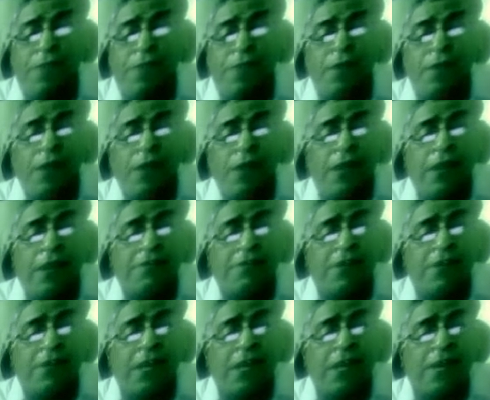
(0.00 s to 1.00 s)
It does not
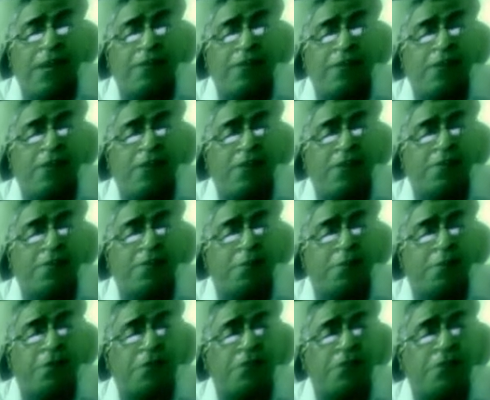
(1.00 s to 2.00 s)
encourage workers to produce
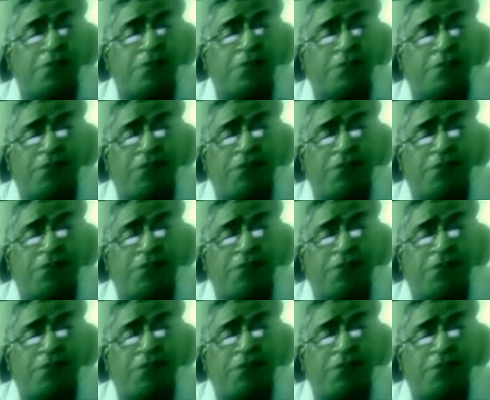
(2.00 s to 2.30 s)
goods at full